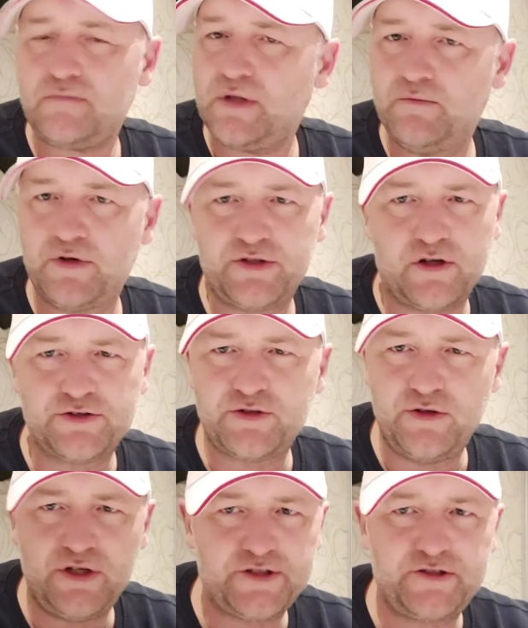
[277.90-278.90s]
but
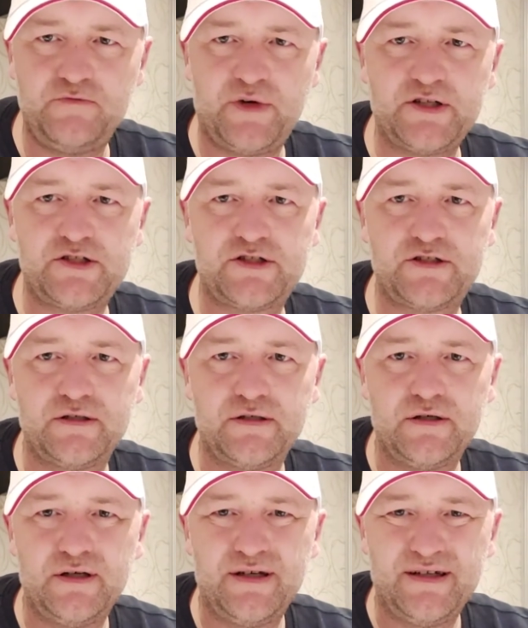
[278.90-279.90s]
also not too much
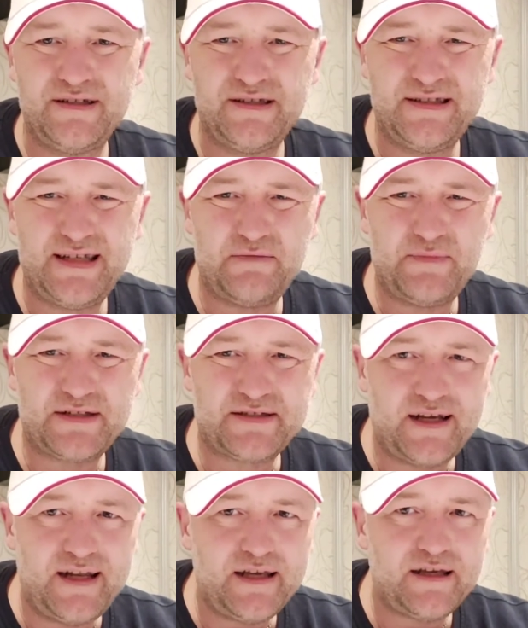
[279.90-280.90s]
that
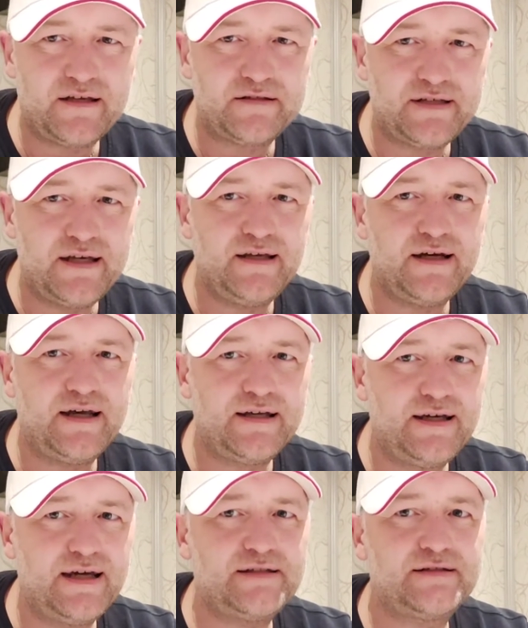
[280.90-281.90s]
metallic thing I
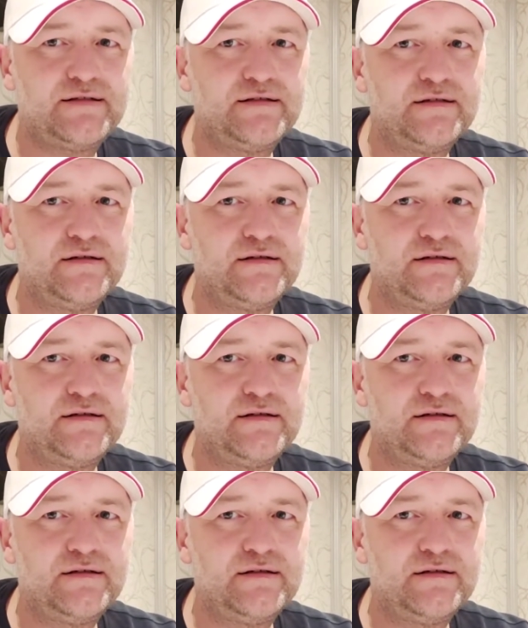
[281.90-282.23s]
get,